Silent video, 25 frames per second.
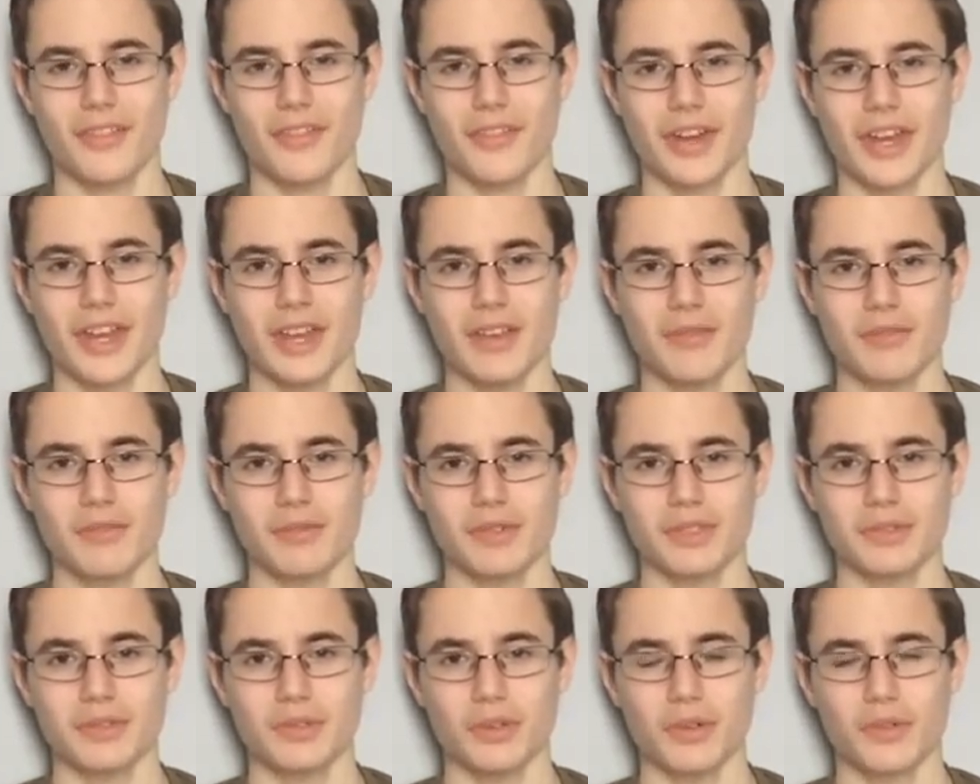3
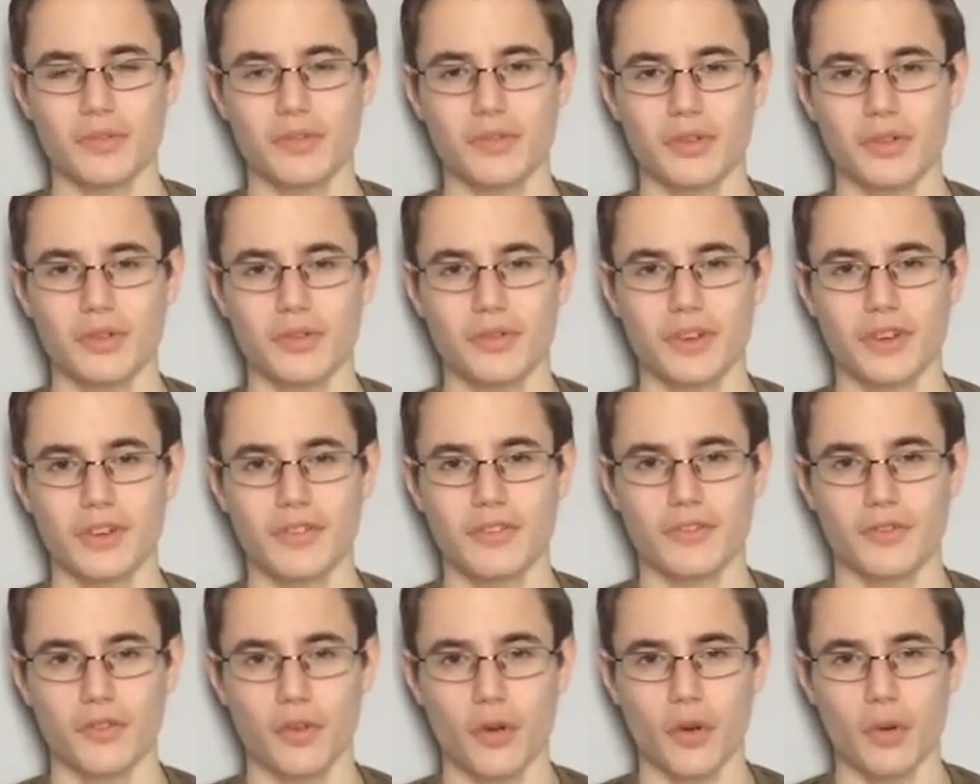was North Norfolk,
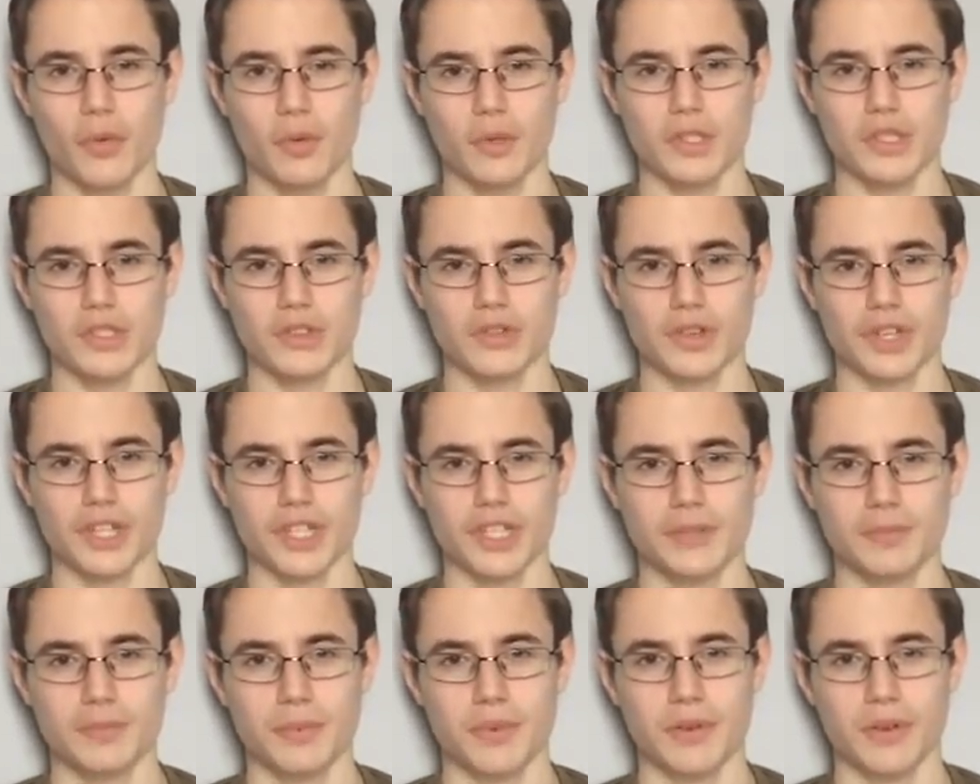4 was
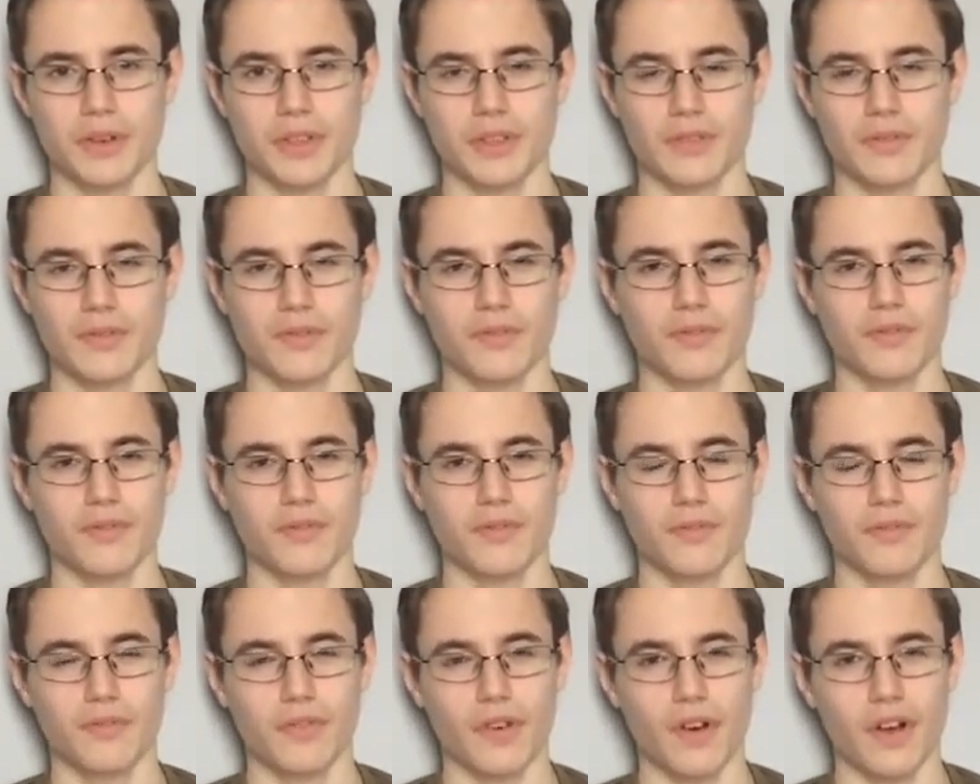train spotting,
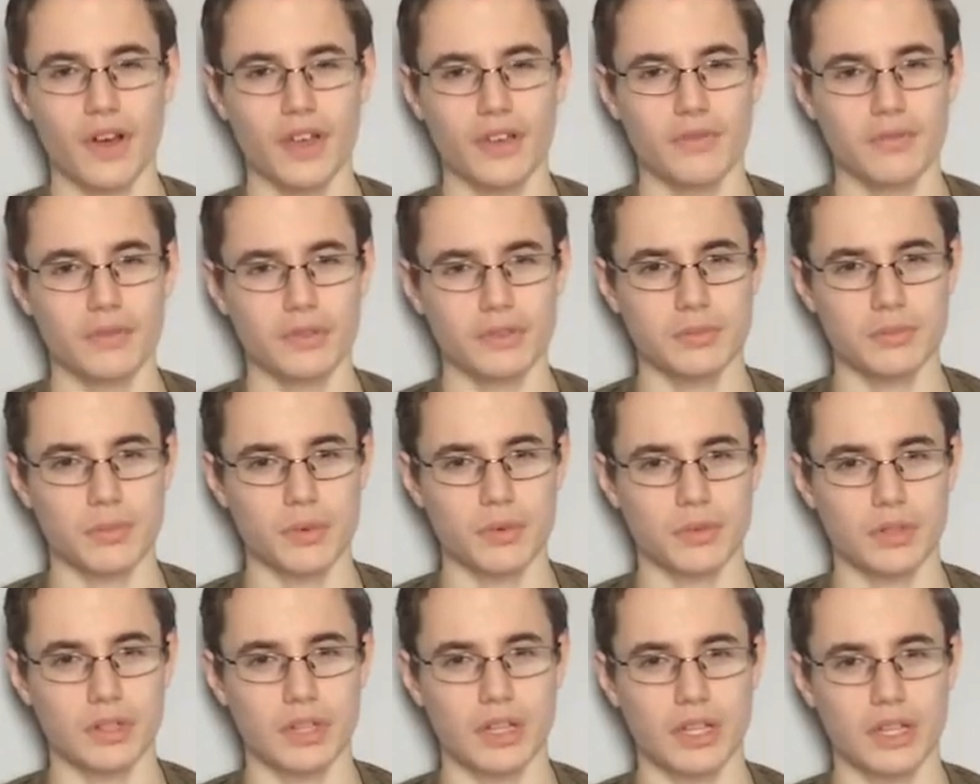5 was
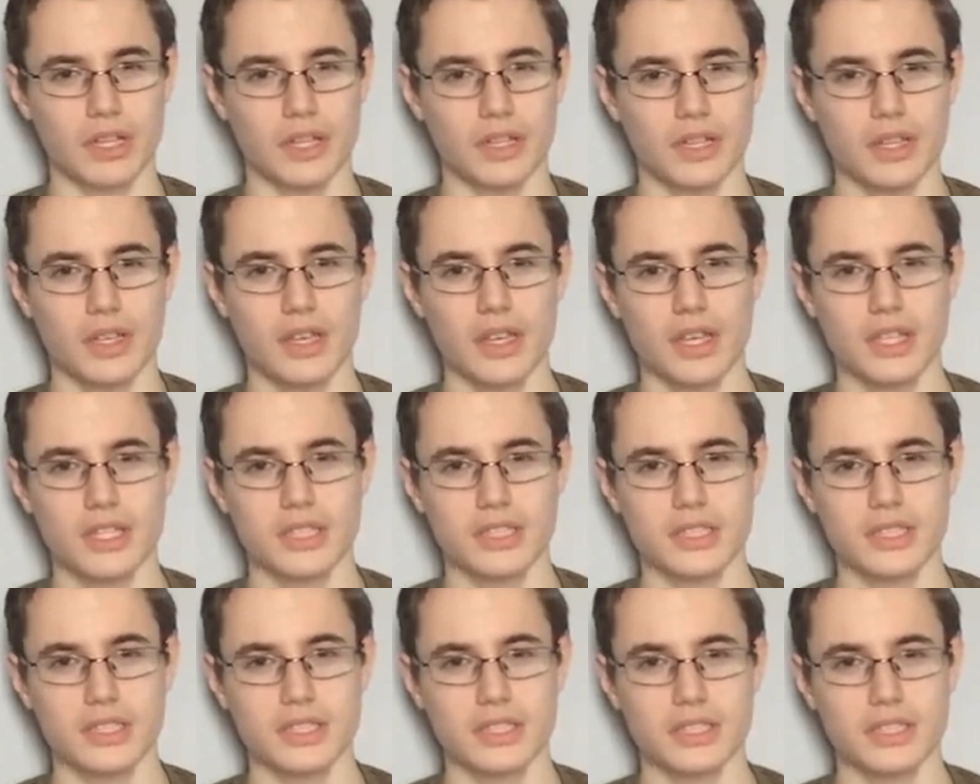modelling,
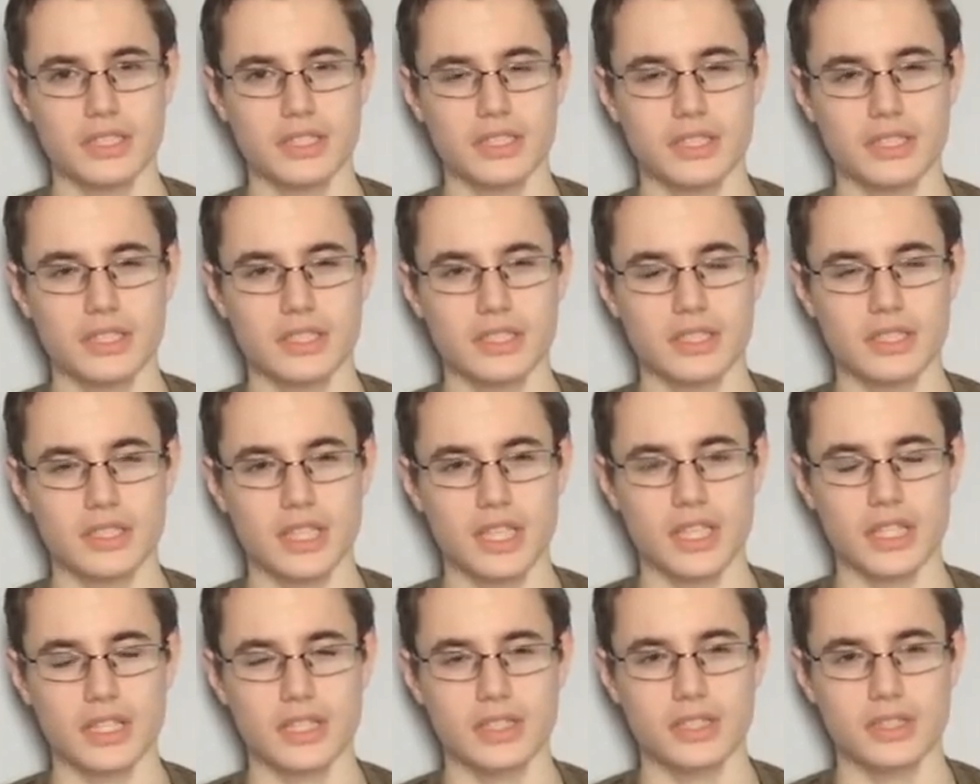
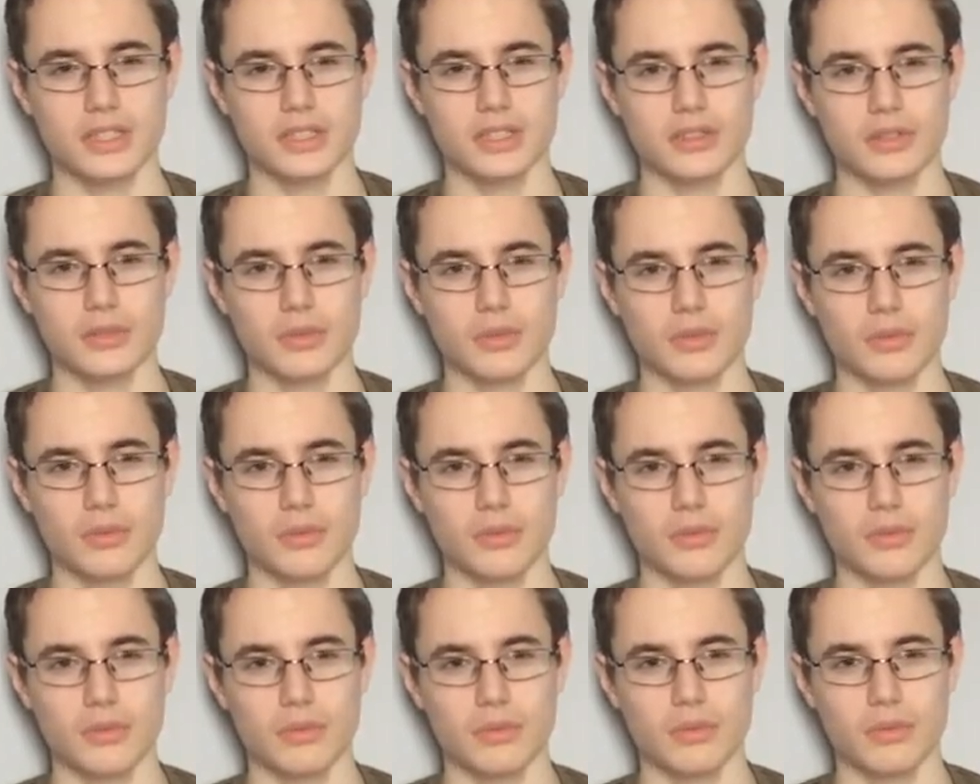6,
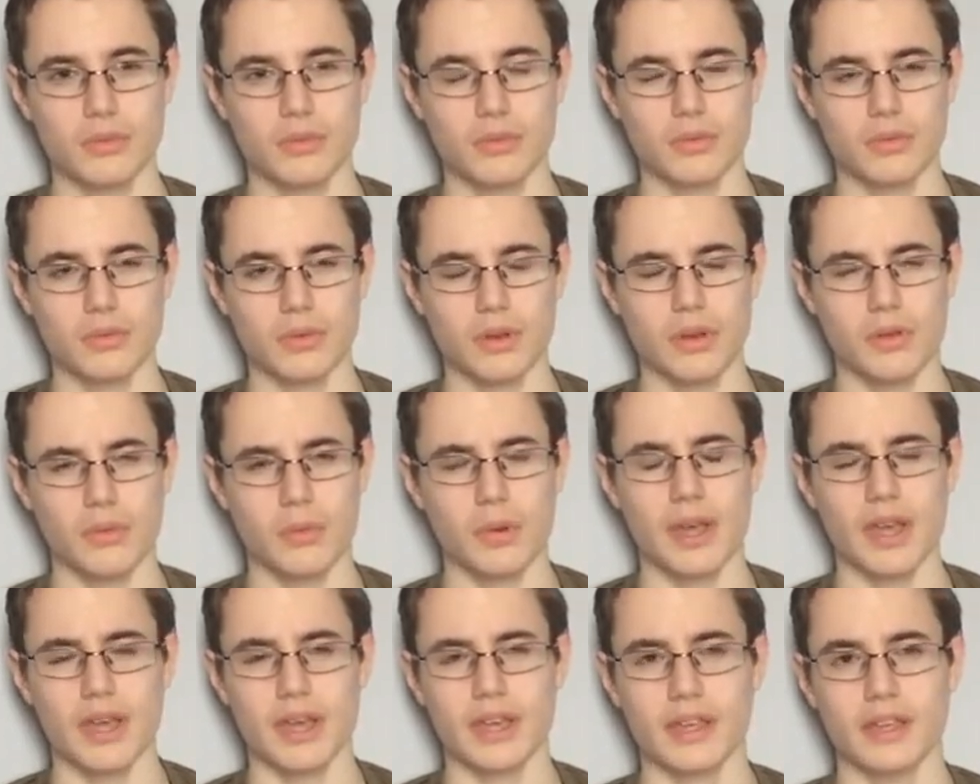oh
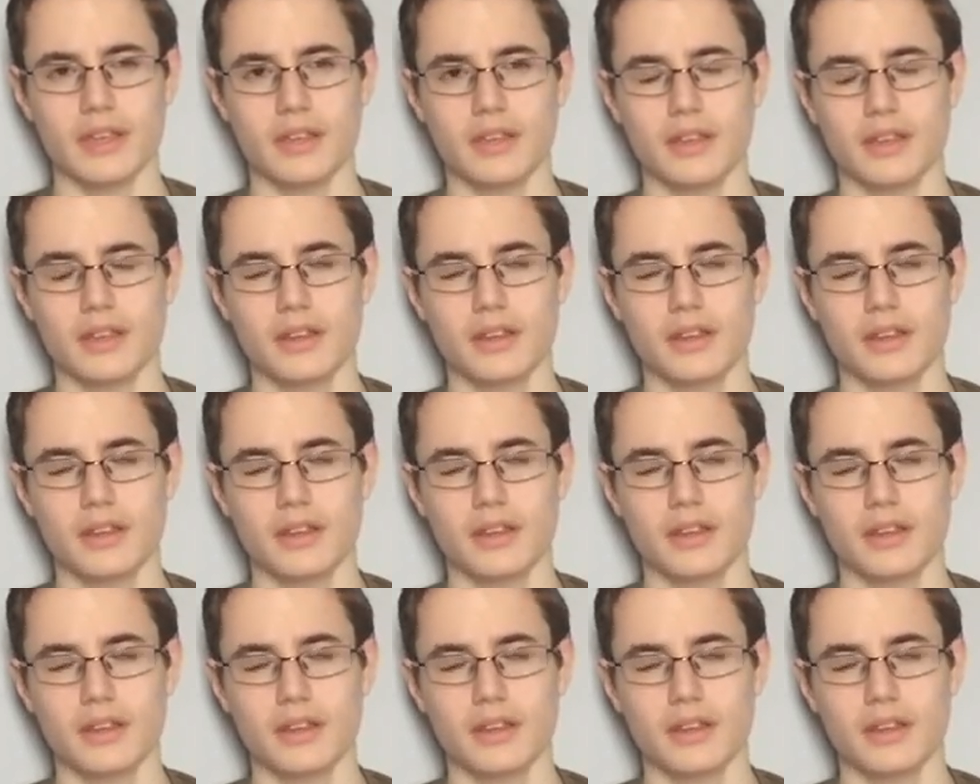wait,